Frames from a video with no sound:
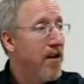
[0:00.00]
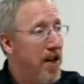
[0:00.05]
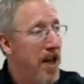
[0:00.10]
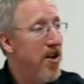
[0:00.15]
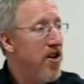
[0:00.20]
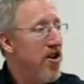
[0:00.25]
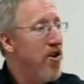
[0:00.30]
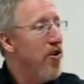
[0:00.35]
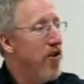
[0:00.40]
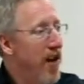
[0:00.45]

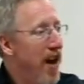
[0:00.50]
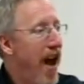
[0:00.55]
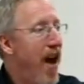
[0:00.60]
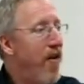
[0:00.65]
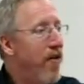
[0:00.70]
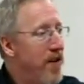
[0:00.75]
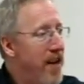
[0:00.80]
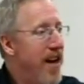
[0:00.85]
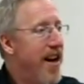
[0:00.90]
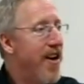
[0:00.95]
Didn't you
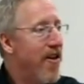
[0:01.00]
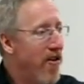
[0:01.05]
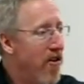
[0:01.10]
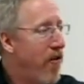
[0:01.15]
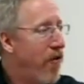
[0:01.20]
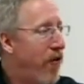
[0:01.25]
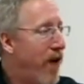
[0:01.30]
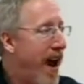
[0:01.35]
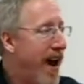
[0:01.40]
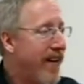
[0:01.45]
love to hear
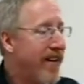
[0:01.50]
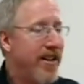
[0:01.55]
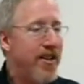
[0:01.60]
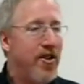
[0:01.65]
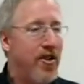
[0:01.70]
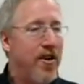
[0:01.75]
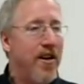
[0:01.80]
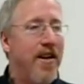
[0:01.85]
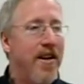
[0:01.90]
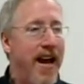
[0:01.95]
the fact
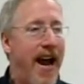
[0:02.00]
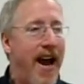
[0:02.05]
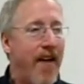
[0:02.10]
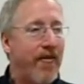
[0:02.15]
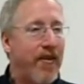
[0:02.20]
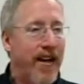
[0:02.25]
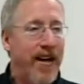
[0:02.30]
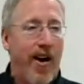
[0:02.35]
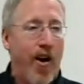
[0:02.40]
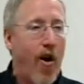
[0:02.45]
that you didn't
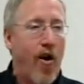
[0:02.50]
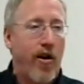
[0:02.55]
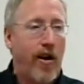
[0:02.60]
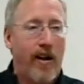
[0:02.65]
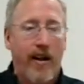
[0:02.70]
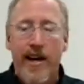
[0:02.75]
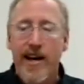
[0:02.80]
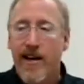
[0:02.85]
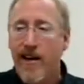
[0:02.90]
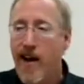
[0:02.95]
have to get all
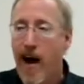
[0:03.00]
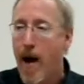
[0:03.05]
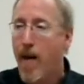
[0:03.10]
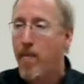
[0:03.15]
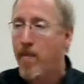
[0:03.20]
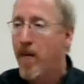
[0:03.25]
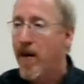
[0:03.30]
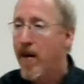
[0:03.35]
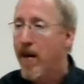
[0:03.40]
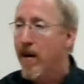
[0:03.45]
cleaned
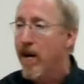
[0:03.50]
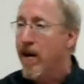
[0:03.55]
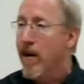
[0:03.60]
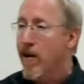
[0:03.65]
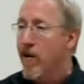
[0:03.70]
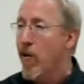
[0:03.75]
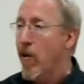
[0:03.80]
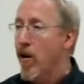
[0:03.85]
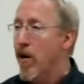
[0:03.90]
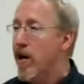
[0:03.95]
up
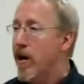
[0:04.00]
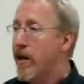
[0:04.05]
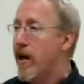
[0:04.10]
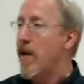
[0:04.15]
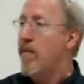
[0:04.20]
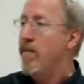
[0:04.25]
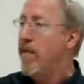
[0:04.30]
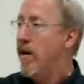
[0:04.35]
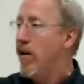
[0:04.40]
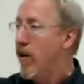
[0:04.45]
in order to
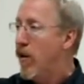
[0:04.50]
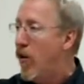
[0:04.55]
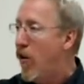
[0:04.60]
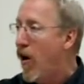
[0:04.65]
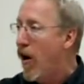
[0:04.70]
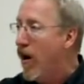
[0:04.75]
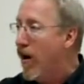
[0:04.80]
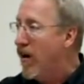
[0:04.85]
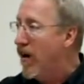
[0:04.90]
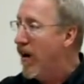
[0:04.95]
come to the
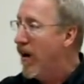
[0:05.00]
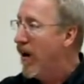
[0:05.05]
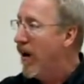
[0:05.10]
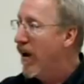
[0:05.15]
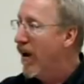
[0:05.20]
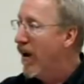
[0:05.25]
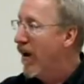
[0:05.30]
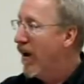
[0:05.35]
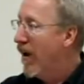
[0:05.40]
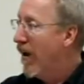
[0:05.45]
Lord?
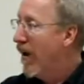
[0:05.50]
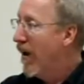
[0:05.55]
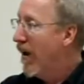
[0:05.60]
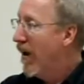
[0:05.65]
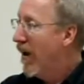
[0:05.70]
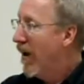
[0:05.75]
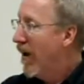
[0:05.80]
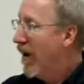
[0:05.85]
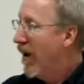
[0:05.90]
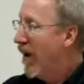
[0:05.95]

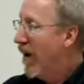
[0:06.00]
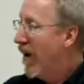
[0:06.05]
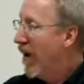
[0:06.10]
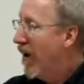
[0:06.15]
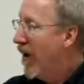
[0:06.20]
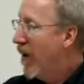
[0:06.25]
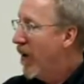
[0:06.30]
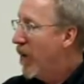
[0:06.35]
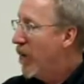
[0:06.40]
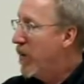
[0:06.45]

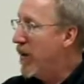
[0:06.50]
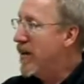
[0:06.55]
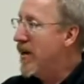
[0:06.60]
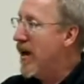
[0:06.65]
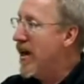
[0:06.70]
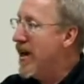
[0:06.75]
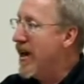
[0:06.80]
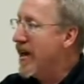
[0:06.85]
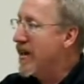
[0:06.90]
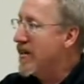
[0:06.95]
But
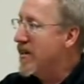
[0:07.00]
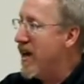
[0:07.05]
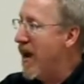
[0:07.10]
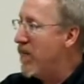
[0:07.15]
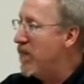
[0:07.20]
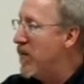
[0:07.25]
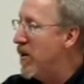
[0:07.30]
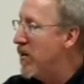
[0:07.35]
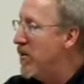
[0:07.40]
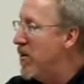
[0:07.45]
that He
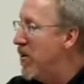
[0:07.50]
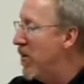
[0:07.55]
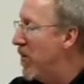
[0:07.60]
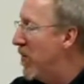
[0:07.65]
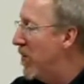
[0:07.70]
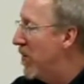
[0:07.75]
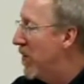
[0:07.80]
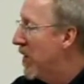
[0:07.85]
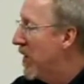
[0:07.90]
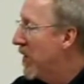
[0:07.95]
accepted
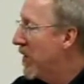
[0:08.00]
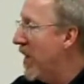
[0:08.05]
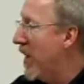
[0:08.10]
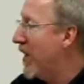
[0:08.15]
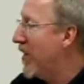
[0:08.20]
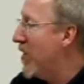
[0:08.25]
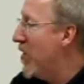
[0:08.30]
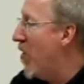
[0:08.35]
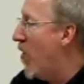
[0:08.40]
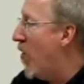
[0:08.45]
you,
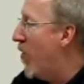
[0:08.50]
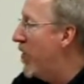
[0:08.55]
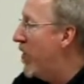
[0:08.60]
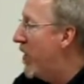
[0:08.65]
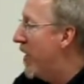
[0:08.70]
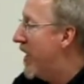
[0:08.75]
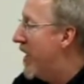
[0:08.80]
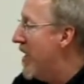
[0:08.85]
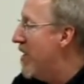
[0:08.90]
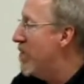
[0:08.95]
like the
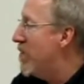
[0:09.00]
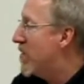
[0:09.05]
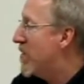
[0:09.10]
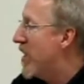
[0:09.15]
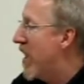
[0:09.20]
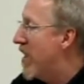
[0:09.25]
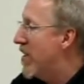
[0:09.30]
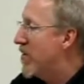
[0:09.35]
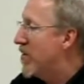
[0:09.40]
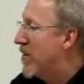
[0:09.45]
old hymn
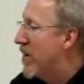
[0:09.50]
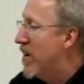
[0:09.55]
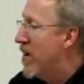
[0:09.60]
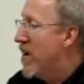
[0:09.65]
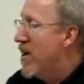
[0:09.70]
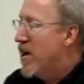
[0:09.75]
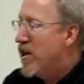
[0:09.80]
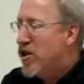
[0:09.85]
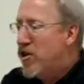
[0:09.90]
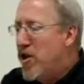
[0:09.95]
says,
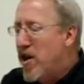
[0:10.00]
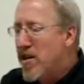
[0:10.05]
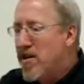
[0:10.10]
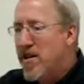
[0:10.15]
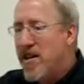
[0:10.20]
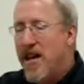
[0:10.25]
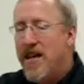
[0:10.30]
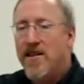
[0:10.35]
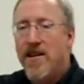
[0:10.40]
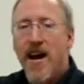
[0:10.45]

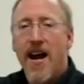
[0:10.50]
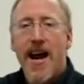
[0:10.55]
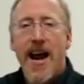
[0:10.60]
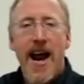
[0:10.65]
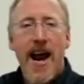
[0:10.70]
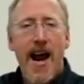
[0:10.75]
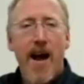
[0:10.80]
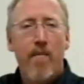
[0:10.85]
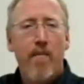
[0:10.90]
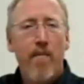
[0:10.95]
just as I
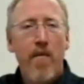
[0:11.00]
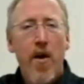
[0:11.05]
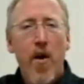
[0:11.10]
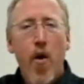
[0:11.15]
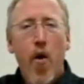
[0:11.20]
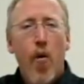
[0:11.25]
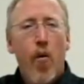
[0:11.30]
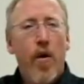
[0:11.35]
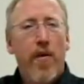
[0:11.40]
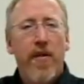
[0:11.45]
am,
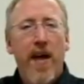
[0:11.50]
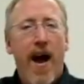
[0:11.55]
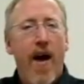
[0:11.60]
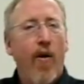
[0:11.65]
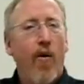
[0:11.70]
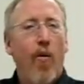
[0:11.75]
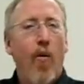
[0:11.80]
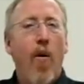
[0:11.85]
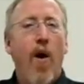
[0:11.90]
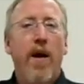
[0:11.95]

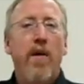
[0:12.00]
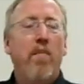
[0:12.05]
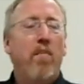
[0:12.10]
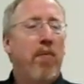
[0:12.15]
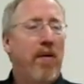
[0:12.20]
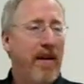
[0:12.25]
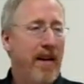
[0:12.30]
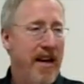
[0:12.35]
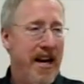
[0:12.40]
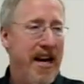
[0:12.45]
without one
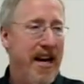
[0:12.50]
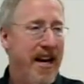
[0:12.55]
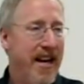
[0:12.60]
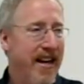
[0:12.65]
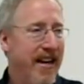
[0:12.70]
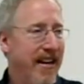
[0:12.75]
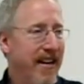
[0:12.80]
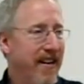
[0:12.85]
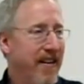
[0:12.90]
plea.